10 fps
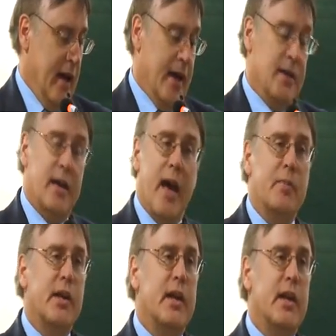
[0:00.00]
And
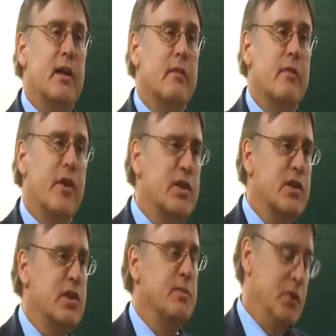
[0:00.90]
happily,
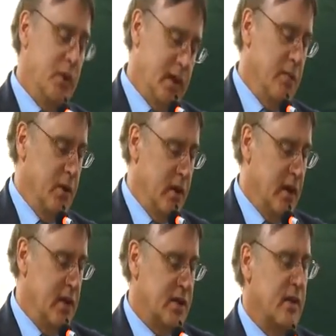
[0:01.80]
frictions between
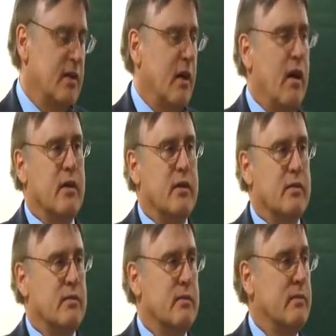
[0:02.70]
communities
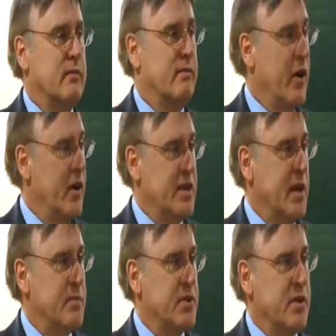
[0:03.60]
are very
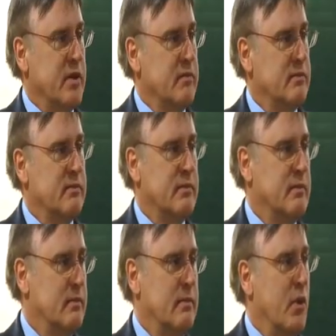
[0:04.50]
exceptional.
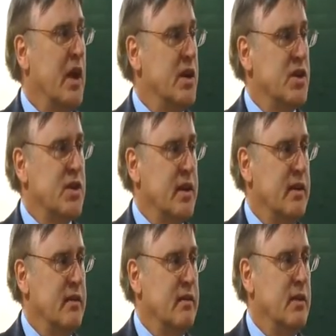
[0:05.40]

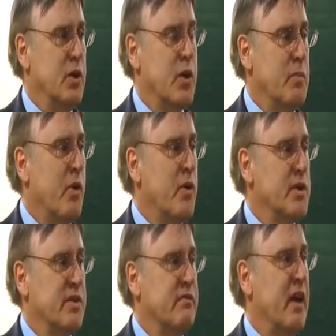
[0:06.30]
occasionally you hear
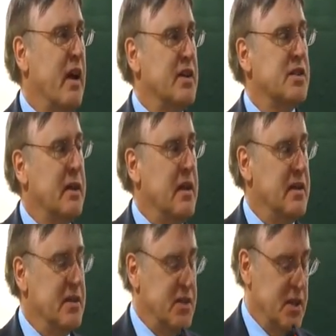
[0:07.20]
reports of isolated
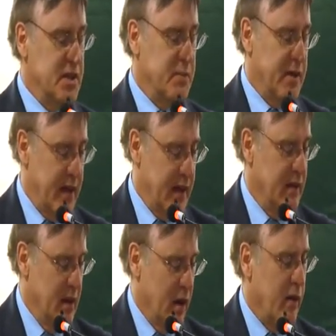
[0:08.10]
incidents, but
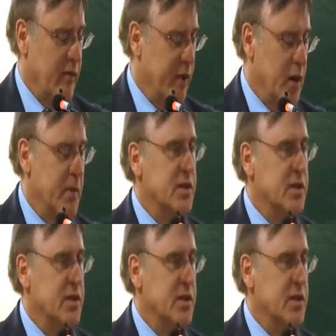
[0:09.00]
they are very